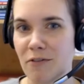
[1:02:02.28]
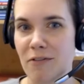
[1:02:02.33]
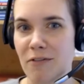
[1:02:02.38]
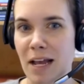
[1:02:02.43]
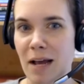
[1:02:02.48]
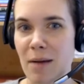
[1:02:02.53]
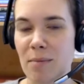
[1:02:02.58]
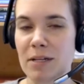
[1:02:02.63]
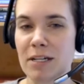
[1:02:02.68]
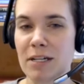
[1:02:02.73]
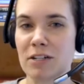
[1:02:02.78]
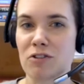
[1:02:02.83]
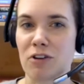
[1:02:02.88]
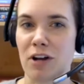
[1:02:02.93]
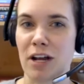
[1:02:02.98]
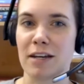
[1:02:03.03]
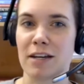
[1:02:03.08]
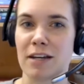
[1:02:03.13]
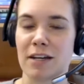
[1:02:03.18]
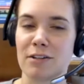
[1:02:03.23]
family and
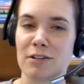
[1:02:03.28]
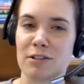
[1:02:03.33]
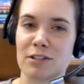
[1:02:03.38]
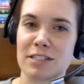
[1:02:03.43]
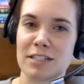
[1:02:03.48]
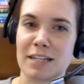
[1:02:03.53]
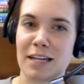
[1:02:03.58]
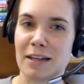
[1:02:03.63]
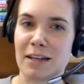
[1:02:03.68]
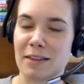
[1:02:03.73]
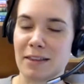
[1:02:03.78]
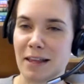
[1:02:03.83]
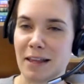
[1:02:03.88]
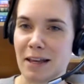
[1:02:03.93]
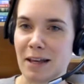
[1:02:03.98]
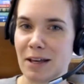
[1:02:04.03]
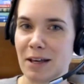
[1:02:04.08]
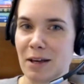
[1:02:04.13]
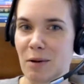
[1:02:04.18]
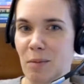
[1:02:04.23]
trying to understand
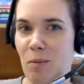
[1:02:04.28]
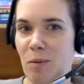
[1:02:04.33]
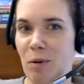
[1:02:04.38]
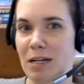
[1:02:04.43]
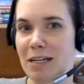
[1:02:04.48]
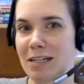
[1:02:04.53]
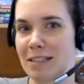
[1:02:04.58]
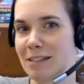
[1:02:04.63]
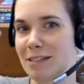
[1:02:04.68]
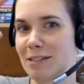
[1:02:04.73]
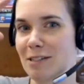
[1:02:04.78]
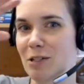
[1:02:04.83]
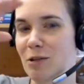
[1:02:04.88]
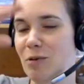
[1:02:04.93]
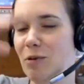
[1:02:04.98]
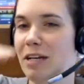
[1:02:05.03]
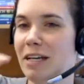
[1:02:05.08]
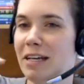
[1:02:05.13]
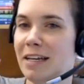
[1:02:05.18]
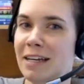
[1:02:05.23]
like what it's
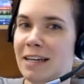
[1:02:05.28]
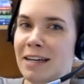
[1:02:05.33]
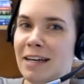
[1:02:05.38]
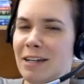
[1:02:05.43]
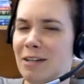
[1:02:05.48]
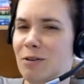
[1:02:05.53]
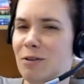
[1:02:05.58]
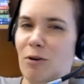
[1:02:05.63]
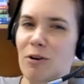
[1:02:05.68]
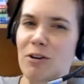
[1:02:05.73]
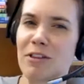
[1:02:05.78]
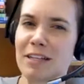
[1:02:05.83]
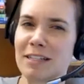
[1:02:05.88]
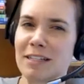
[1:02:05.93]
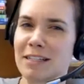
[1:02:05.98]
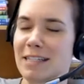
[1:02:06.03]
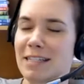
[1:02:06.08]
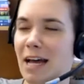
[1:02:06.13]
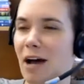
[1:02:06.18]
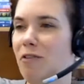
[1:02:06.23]
doing north and
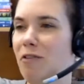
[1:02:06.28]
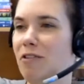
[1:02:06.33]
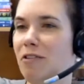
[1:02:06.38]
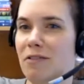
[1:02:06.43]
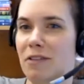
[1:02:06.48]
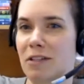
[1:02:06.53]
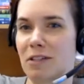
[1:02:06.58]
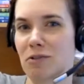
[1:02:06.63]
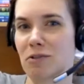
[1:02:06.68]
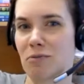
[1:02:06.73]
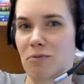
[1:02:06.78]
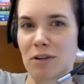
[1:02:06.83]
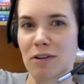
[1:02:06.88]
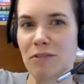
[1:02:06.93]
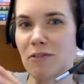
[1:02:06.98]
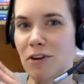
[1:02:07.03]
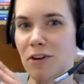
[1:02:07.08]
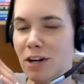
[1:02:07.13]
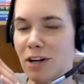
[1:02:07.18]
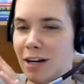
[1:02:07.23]
south of this
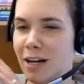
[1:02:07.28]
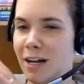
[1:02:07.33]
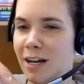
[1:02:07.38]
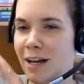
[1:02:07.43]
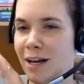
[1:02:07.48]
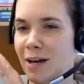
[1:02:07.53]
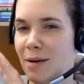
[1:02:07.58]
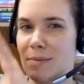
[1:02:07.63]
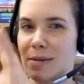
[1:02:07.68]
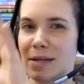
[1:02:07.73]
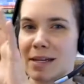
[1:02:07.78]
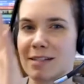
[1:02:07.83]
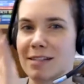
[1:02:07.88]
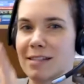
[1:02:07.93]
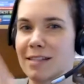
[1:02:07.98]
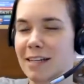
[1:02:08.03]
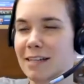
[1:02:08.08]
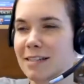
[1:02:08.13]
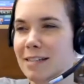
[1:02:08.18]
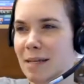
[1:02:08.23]
river because
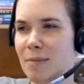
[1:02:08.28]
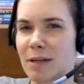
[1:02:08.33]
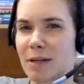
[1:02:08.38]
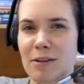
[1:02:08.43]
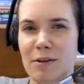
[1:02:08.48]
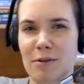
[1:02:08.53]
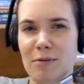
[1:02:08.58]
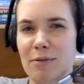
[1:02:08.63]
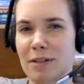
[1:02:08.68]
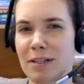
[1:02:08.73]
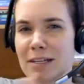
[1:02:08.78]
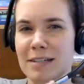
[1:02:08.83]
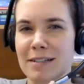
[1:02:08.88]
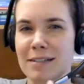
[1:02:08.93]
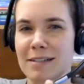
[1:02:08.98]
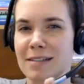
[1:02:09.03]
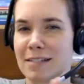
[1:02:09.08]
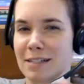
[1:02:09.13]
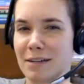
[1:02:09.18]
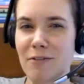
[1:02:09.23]
they seem like they're really
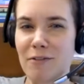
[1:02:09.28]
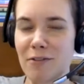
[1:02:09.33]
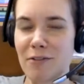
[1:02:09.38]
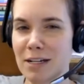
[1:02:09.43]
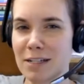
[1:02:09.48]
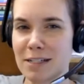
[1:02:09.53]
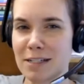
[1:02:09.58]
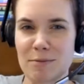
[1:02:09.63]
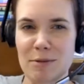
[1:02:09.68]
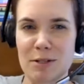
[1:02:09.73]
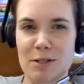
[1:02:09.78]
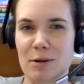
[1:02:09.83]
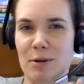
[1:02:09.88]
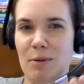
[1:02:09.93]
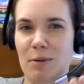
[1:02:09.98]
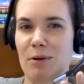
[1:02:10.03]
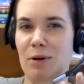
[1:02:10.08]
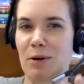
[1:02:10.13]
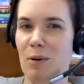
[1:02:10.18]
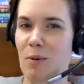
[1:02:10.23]
different and we
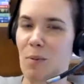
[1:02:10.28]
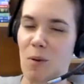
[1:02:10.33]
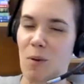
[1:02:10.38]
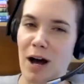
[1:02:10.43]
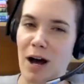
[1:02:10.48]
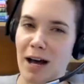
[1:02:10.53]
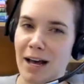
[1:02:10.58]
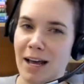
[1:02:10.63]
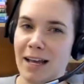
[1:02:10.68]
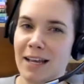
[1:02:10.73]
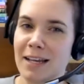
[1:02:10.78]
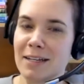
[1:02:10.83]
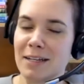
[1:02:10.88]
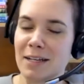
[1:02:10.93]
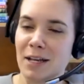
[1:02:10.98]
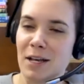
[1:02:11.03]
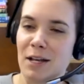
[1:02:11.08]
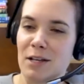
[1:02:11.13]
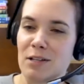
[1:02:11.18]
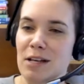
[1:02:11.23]
don't know why.
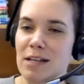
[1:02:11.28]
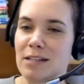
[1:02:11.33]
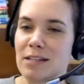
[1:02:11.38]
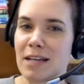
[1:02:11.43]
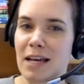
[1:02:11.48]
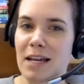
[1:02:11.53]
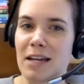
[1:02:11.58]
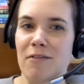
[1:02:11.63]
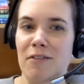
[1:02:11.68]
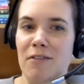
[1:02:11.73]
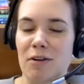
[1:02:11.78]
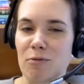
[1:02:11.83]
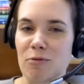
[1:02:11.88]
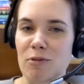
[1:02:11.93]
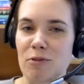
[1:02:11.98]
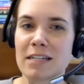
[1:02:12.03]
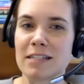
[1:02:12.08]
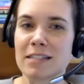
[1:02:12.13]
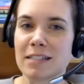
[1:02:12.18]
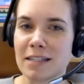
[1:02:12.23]
So that's kind of a
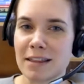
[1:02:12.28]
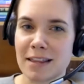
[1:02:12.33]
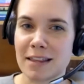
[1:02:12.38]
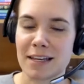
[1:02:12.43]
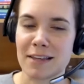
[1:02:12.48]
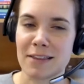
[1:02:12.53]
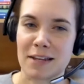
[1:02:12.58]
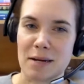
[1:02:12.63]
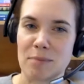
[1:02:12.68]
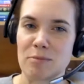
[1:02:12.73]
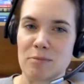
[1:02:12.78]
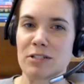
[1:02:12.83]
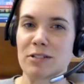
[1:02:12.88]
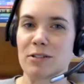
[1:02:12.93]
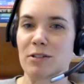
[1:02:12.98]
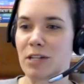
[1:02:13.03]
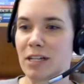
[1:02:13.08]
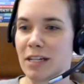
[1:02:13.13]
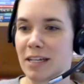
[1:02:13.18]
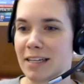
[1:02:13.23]
recent thing that I'm just
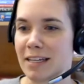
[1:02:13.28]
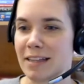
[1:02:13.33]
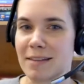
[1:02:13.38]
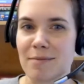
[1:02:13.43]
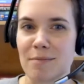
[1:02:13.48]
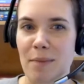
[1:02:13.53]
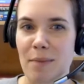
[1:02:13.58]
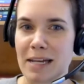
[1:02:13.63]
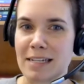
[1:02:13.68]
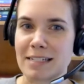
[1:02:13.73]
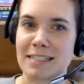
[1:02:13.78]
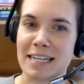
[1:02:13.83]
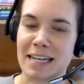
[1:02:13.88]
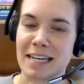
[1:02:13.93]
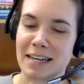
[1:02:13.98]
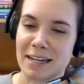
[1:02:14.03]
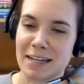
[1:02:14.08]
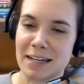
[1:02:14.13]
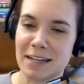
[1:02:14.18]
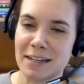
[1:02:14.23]
looking at my
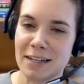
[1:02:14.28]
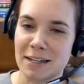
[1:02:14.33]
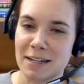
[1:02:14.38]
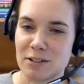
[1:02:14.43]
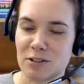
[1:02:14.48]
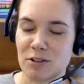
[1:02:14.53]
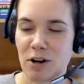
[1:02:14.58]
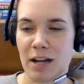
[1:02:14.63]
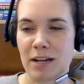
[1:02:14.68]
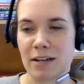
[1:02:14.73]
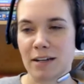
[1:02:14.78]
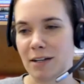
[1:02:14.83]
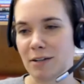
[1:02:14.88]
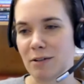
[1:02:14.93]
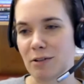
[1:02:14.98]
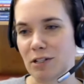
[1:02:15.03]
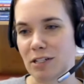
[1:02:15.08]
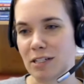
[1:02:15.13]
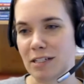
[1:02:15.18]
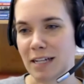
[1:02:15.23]
data and trying to
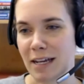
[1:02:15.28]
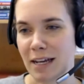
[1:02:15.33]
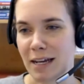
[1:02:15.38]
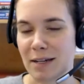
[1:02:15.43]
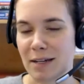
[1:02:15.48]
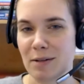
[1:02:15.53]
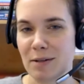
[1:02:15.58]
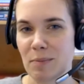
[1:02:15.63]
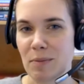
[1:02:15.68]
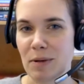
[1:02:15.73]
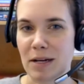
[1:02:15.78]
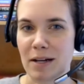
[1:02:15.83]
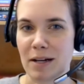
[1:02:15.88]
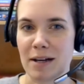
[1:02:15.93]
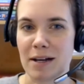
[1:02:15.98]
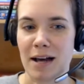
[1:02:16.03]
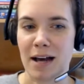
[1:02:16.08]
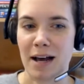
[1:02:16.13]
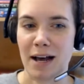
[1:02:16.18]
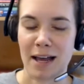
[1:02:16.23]
understand. But
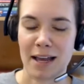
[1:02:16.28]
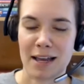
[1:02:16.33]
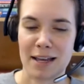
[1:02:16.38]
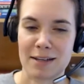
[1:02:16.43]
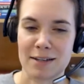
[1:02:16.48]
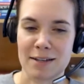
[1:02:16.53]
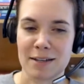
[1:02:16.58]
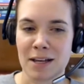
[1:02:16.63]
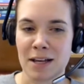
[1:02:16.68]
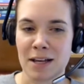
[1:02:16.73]
I,